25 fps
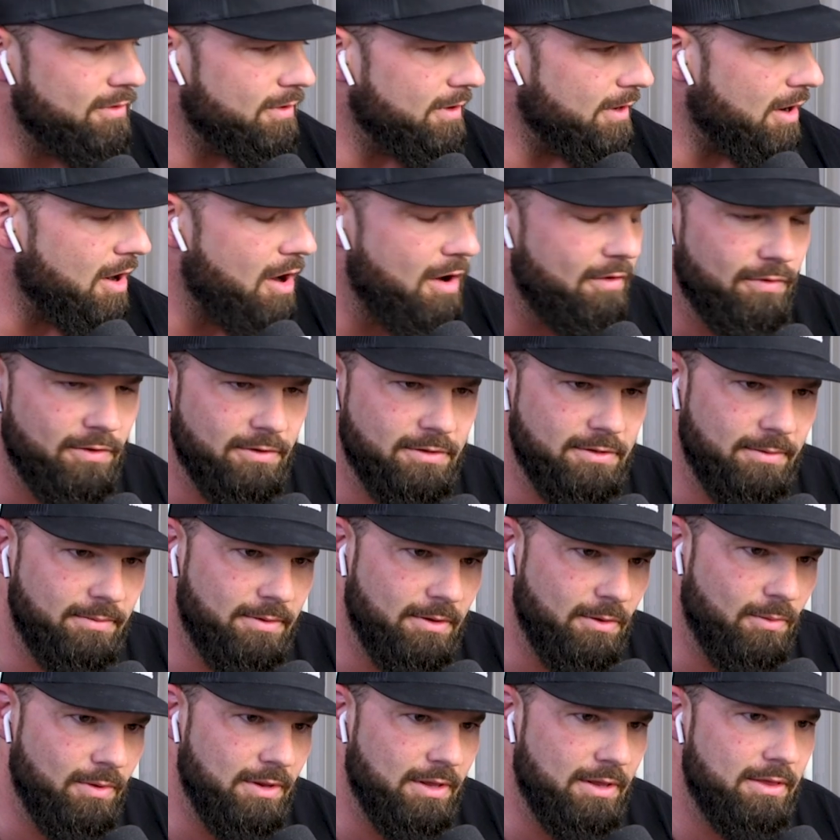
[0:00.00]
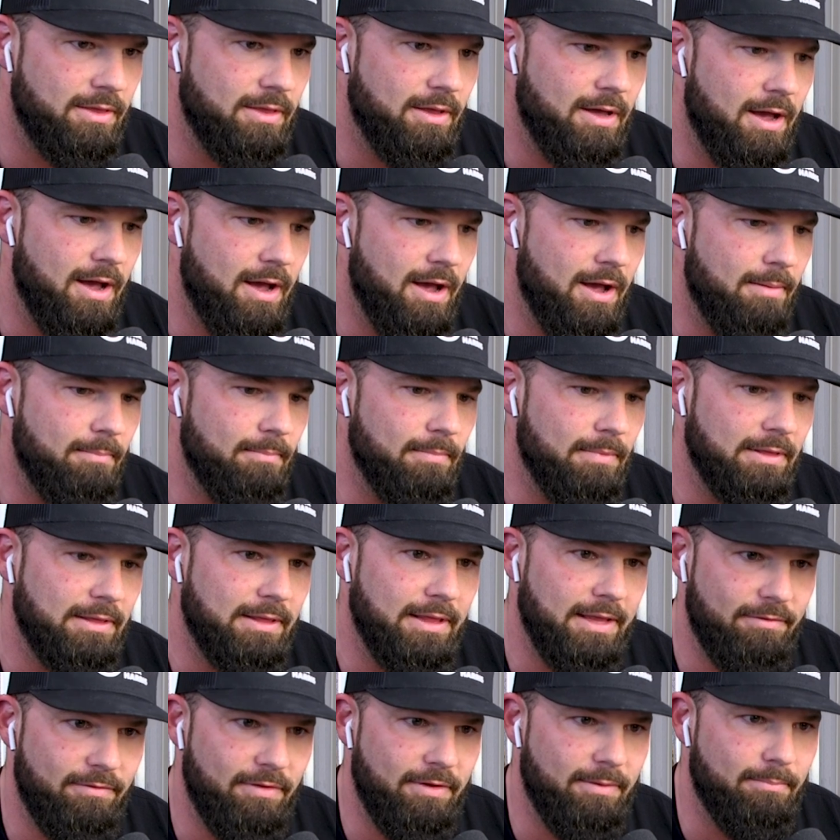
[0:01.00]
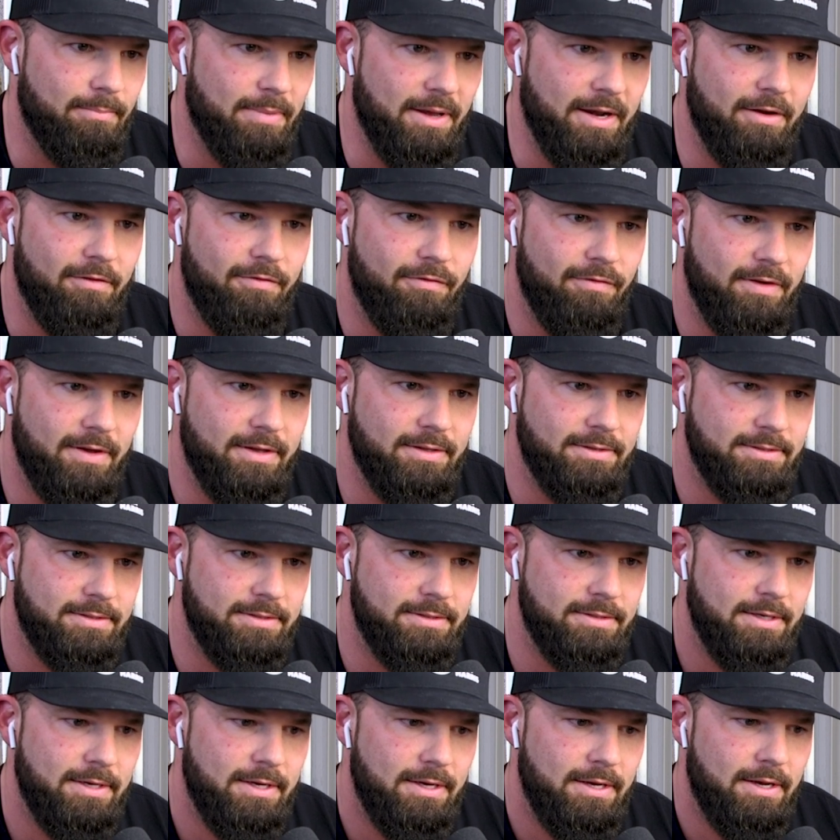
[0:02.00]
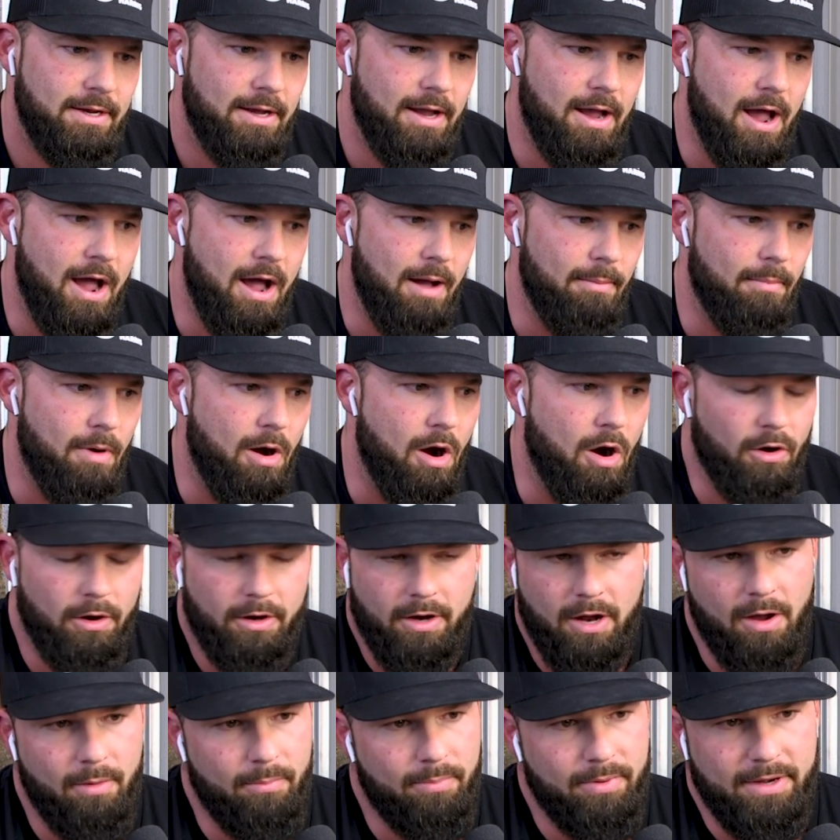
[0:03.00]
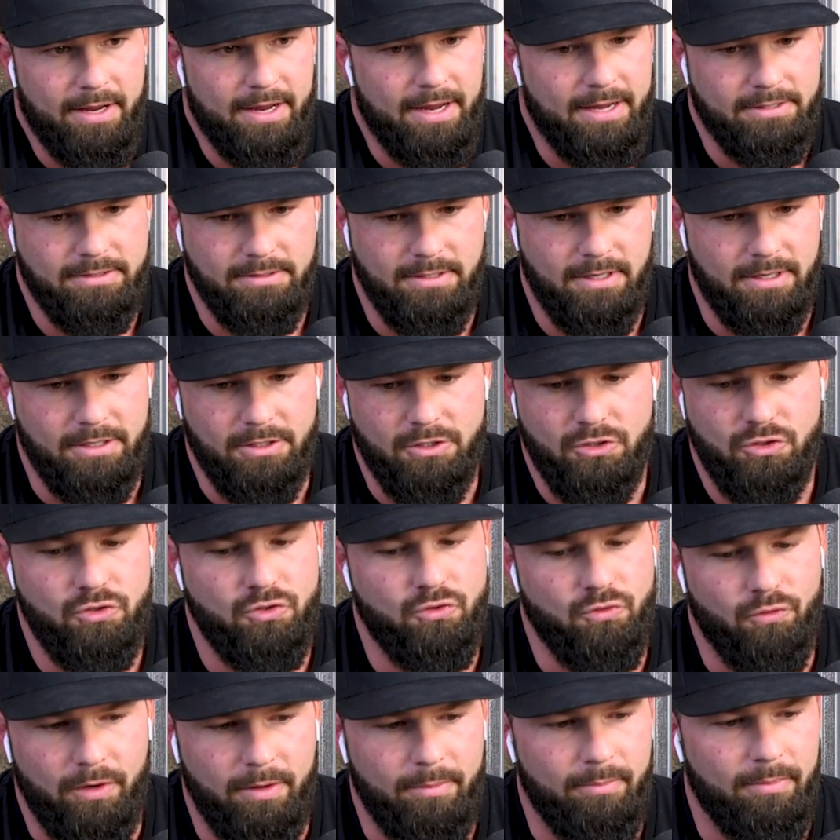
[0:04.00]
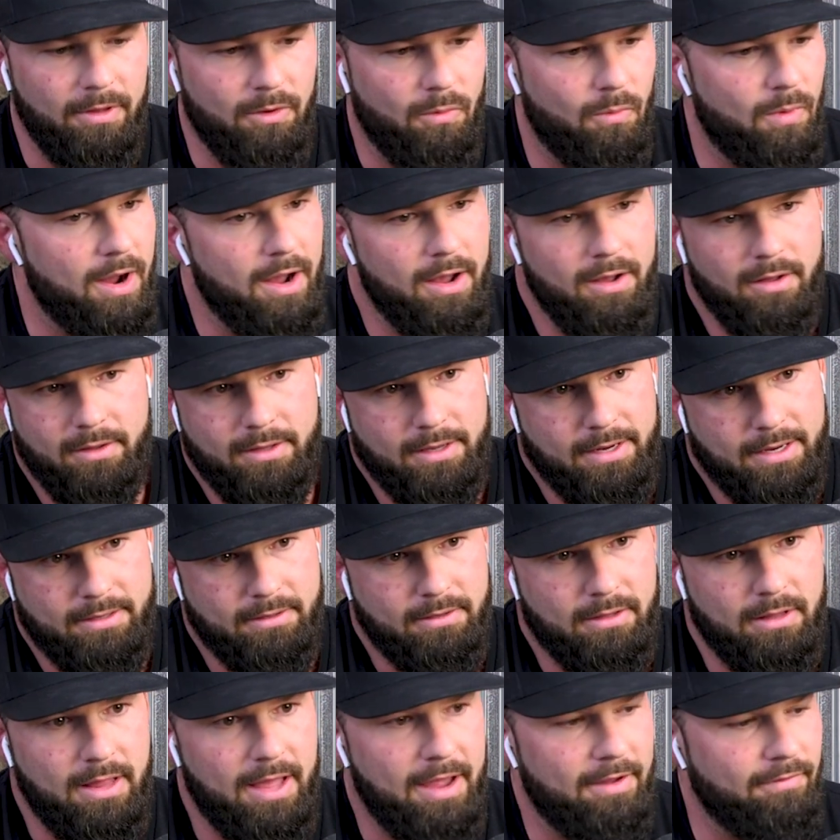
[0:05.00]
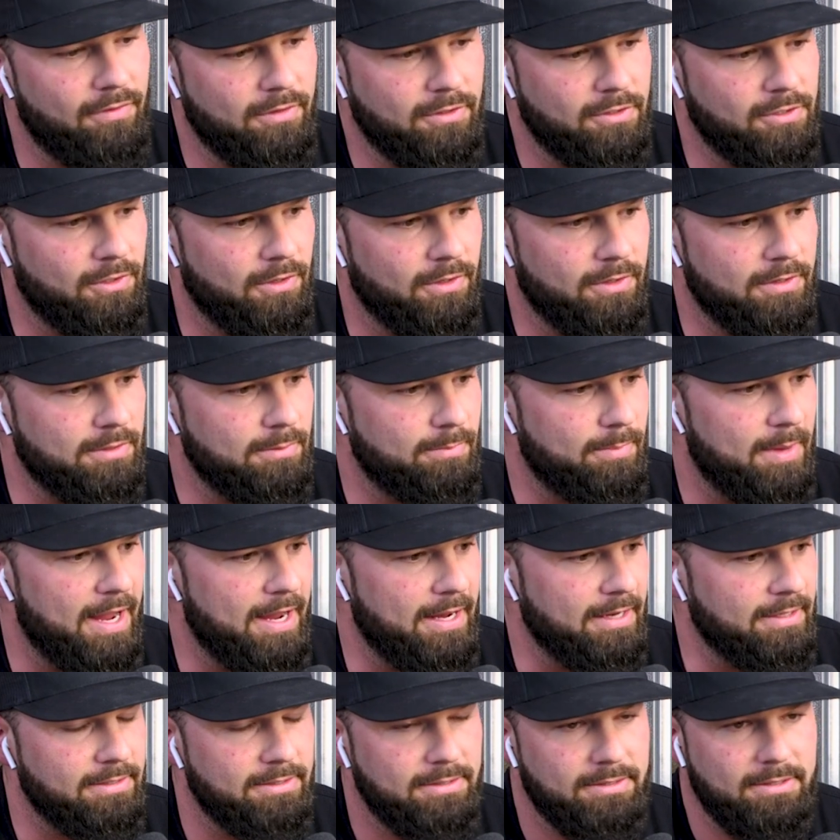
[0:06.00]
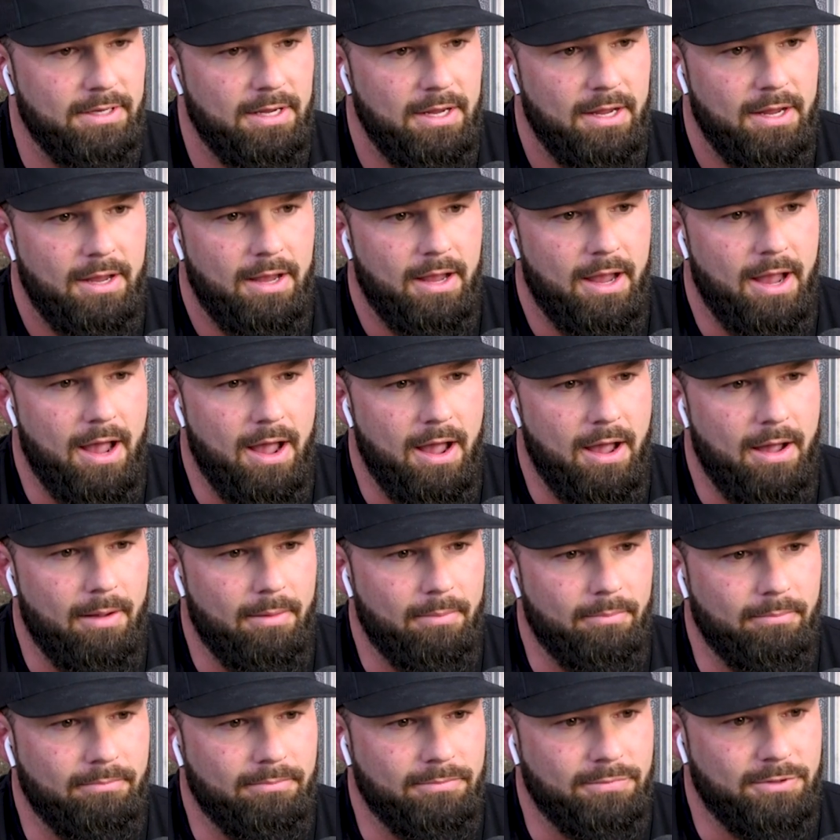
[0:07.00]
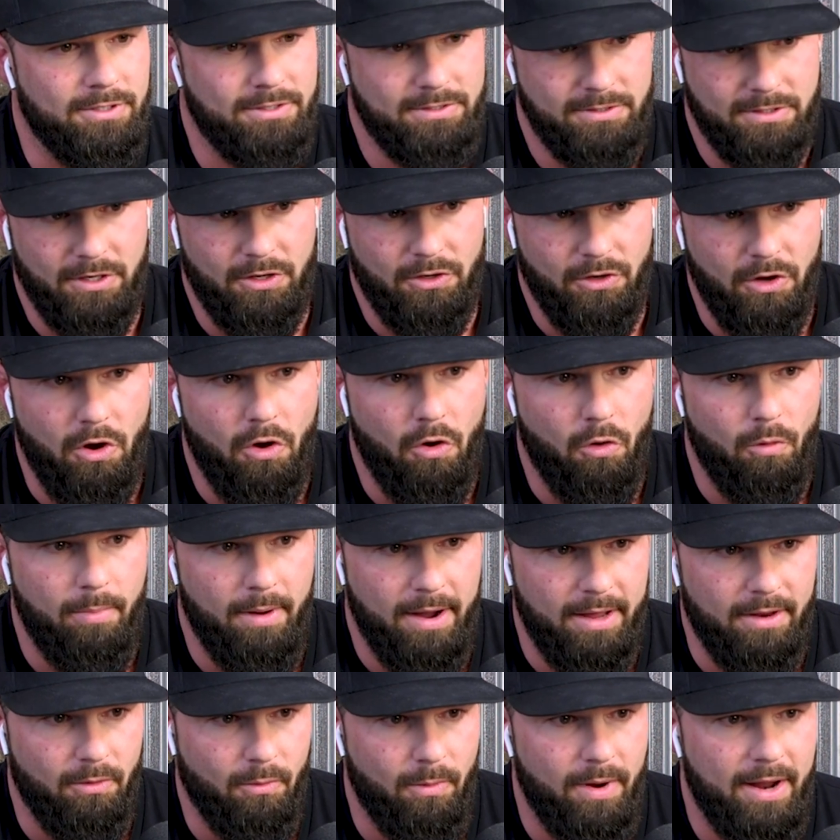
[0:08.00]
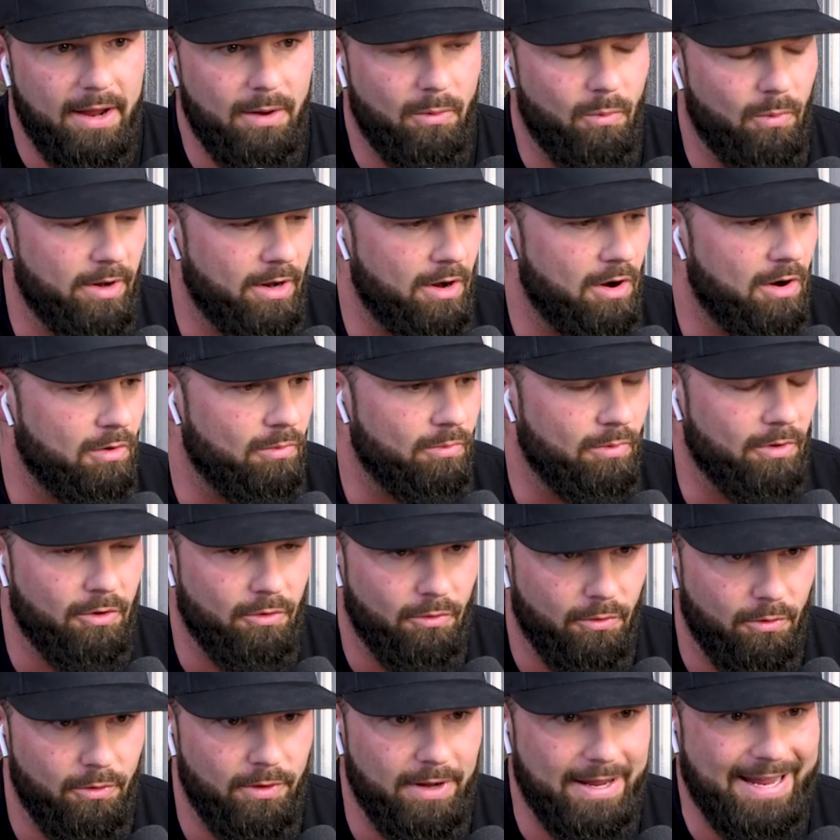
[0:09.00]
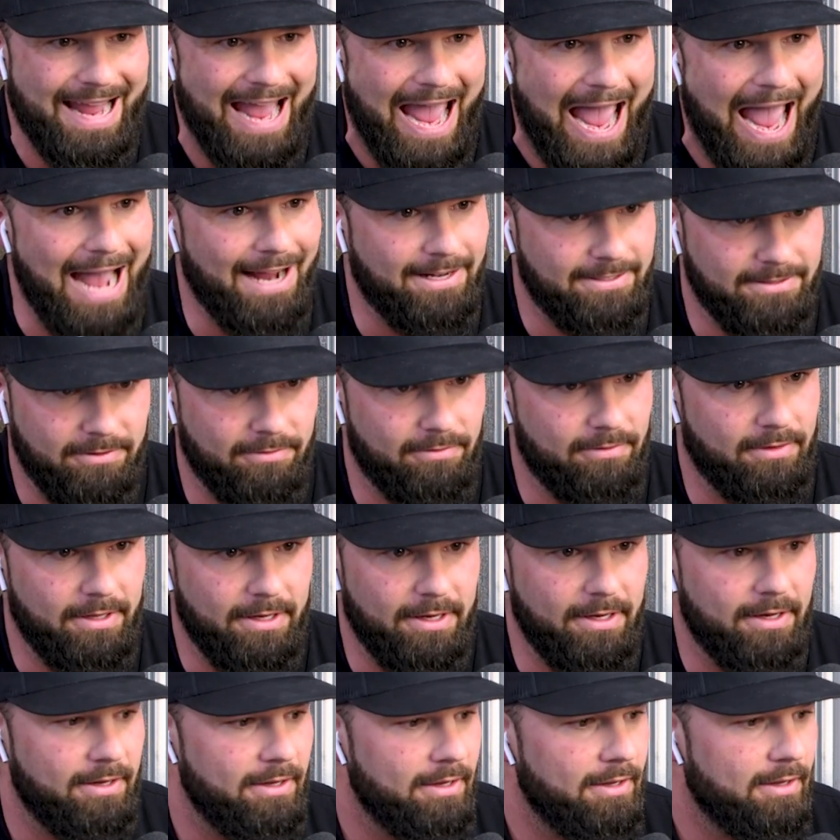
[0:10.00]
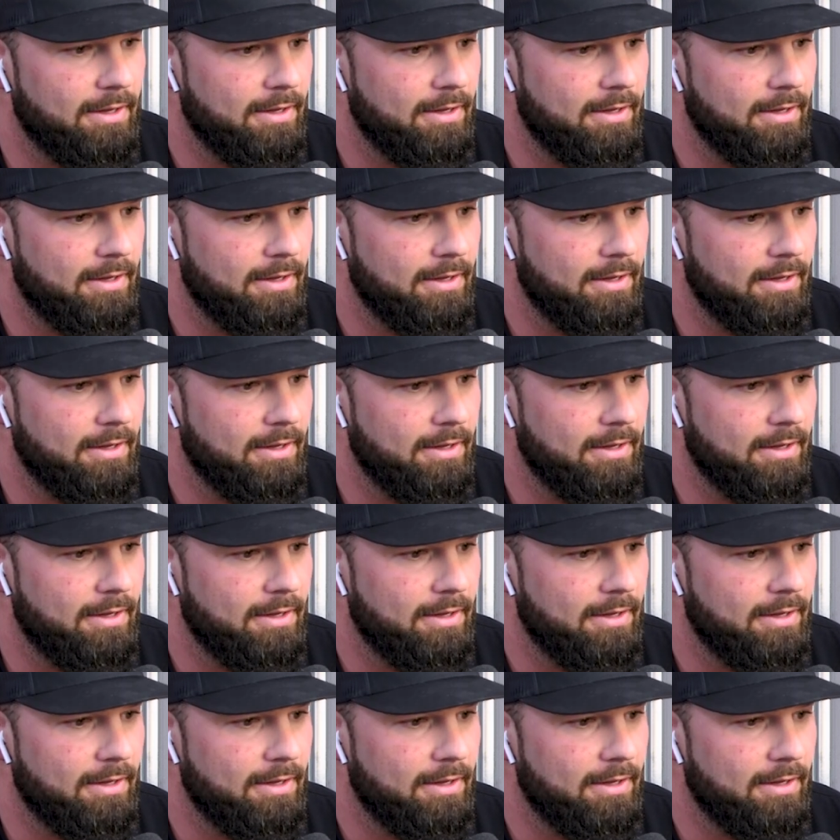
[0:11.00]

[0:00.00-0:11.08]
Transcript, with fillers: if you can offer something with living benefits. Our company has done extremely well in the life insurance space. Just so you know, by the way, we are recruiting actively